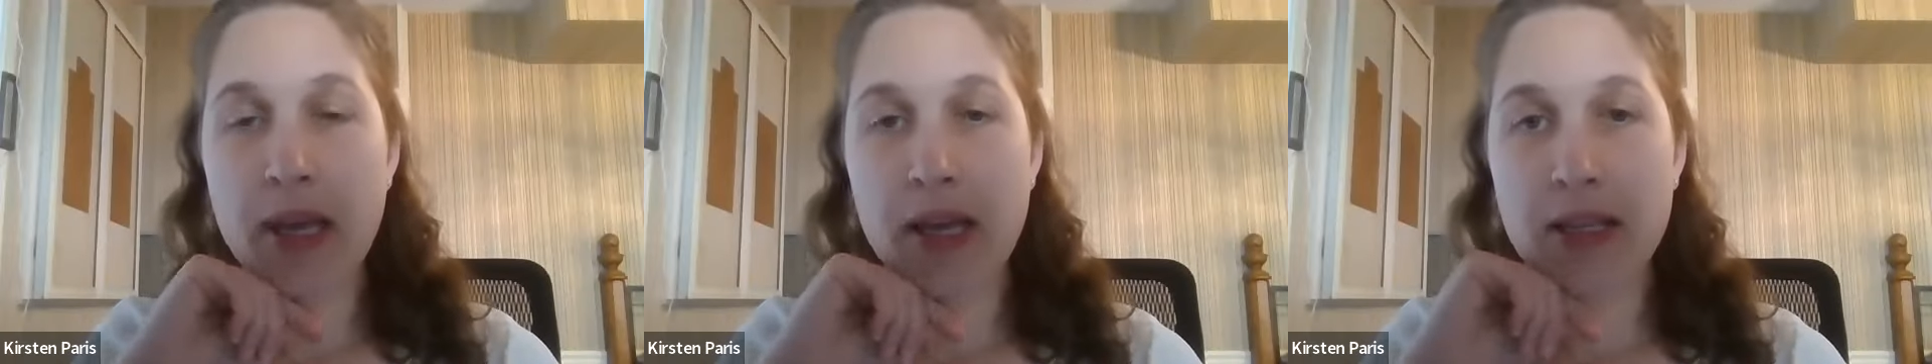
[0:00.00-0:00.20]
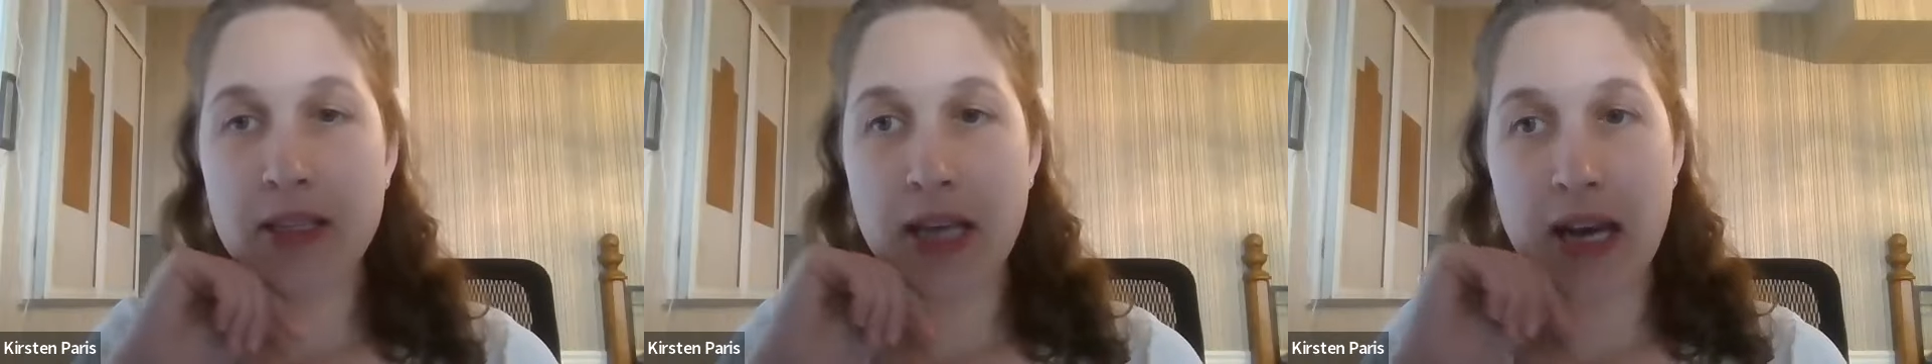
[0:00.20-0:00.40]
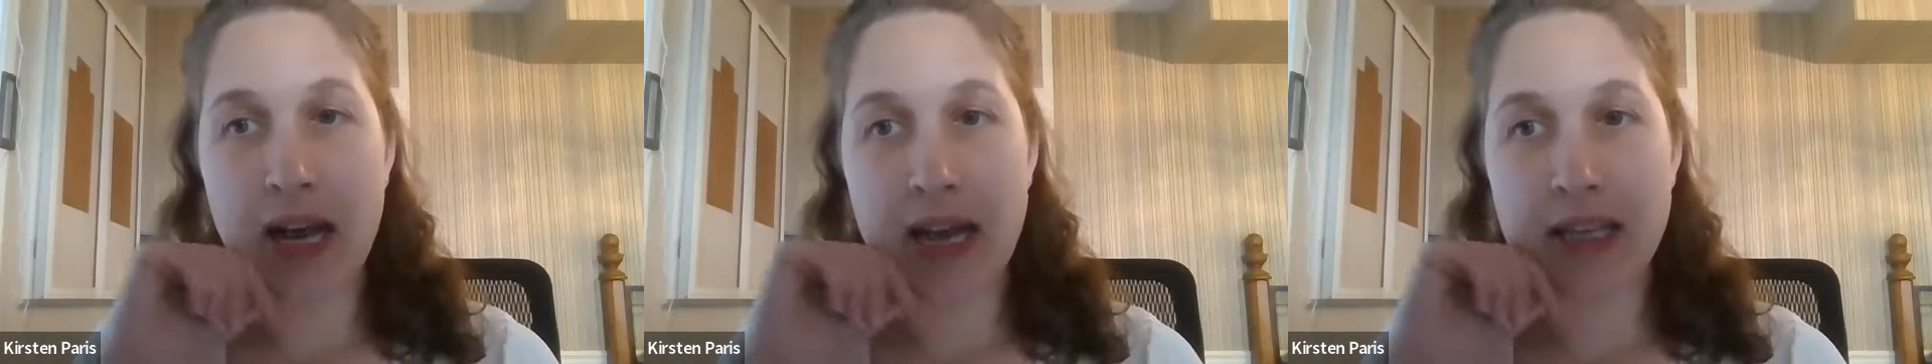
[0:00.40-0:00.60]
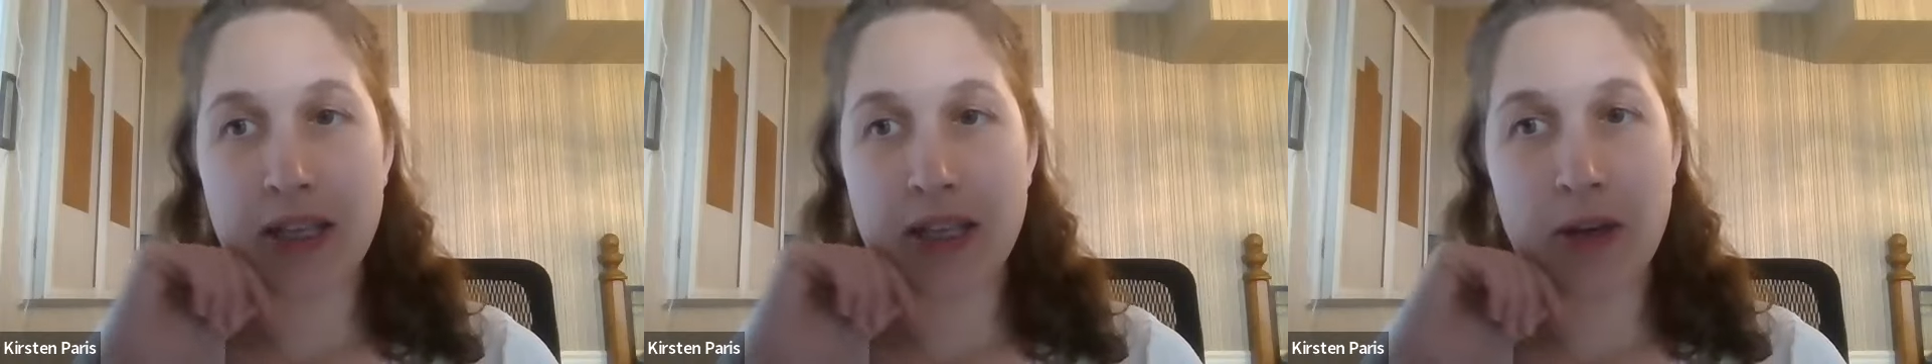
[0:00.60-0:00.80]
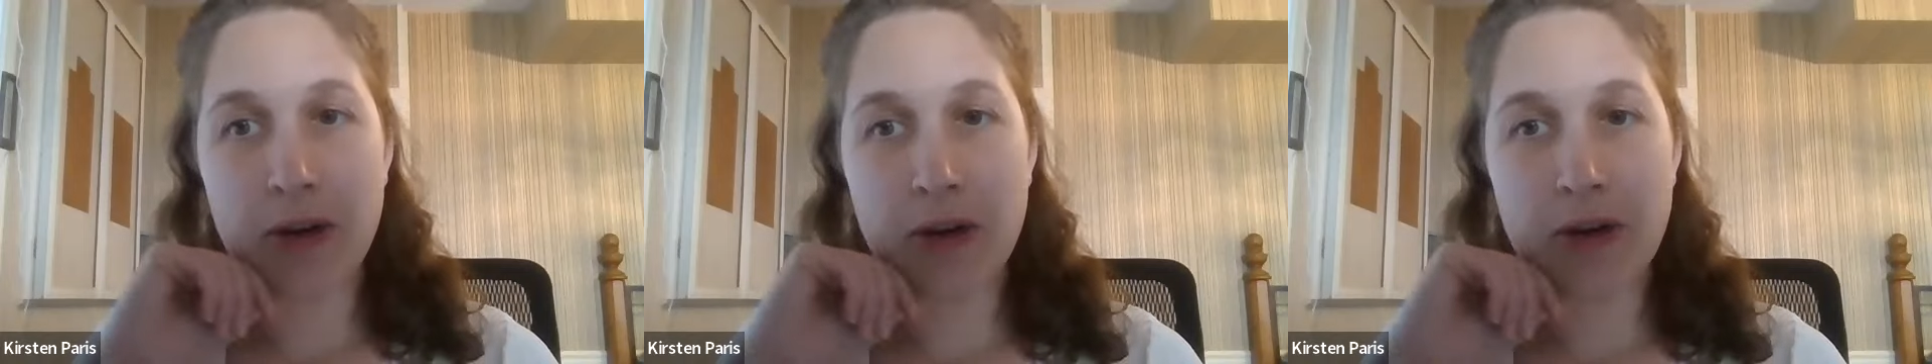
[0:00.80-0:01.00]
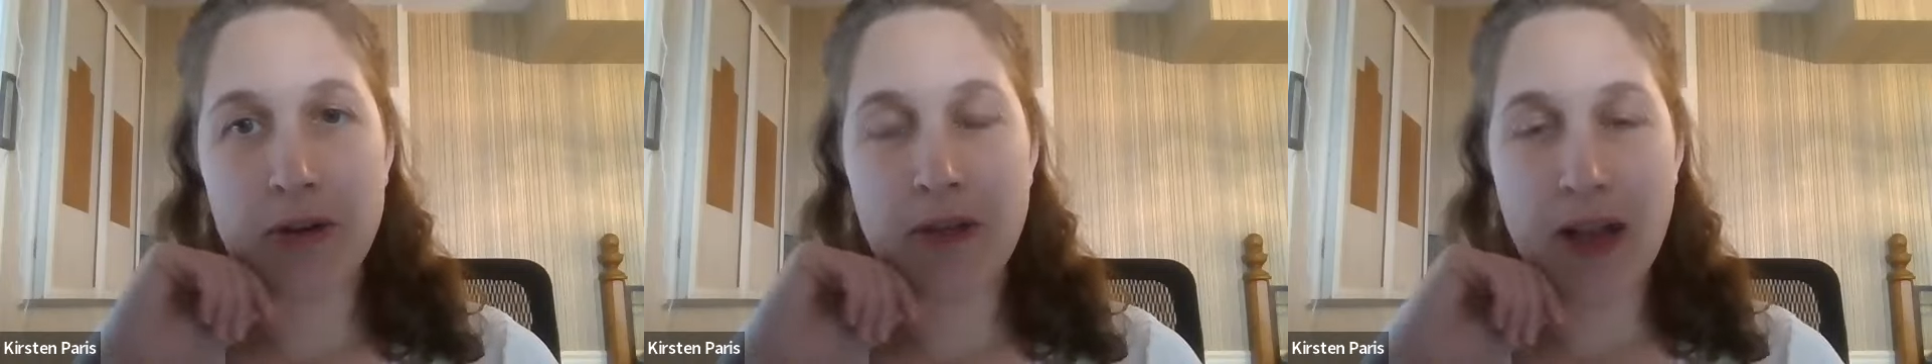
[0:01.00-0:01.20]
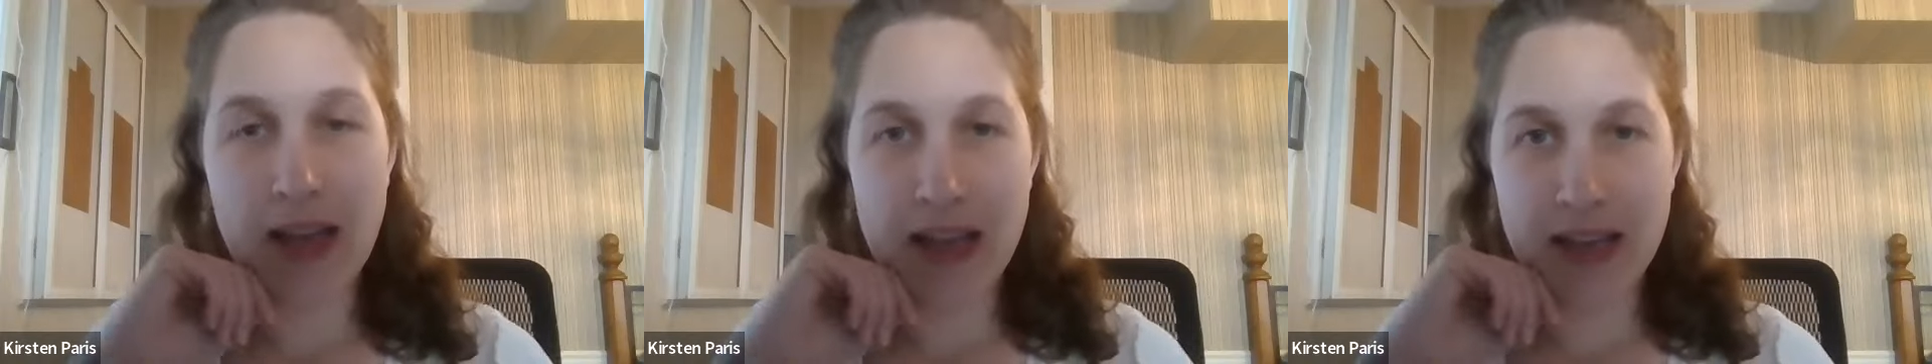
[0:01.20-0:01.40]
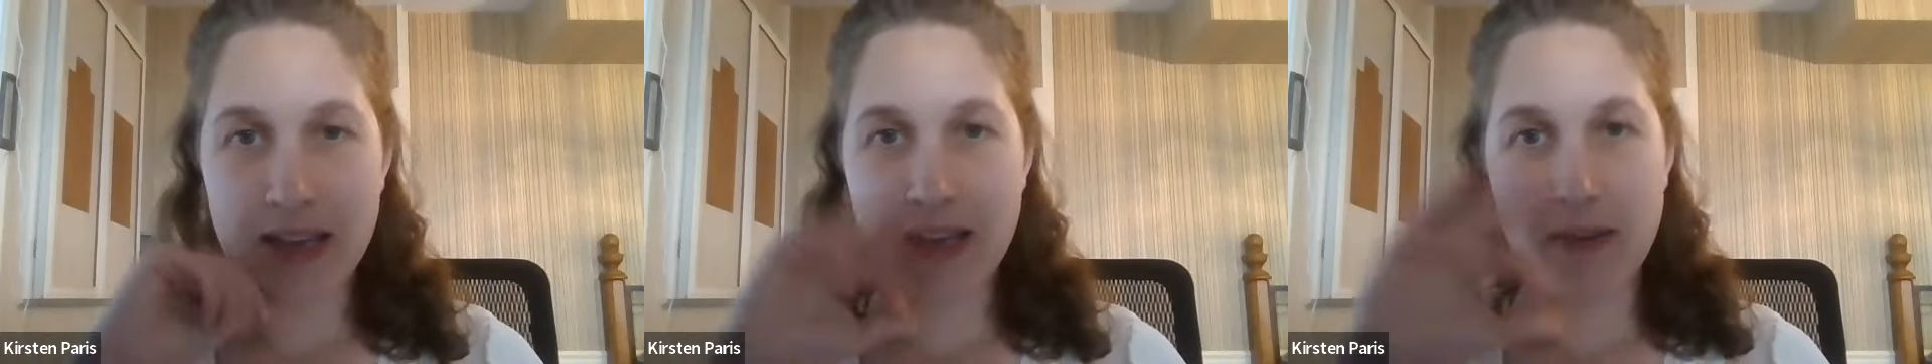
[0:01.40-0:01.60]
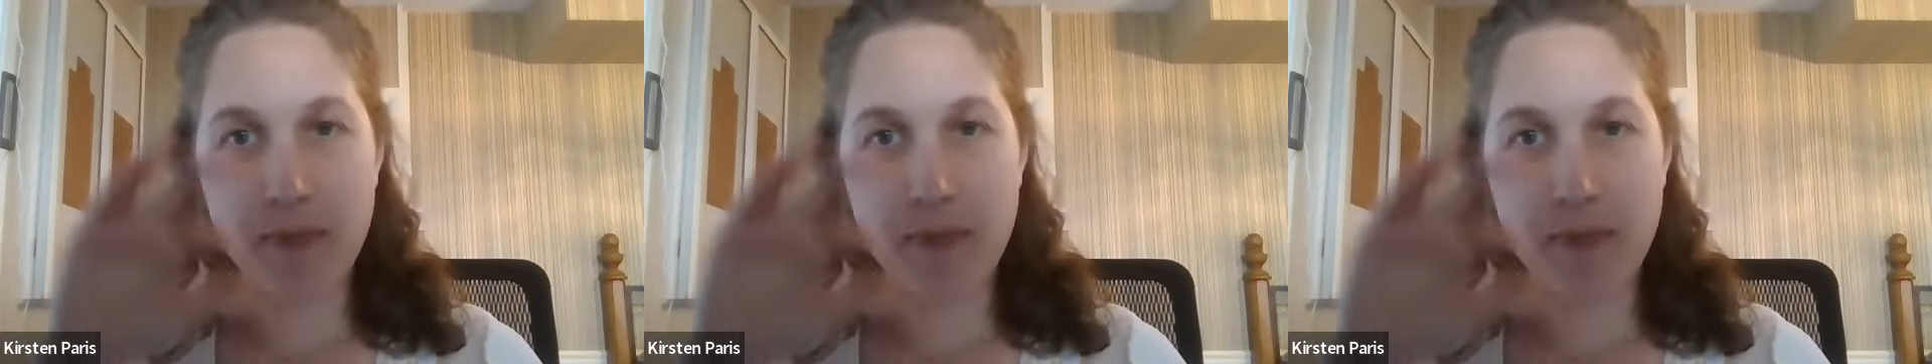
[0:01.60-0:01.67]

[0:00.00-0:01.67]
Because uh, you're like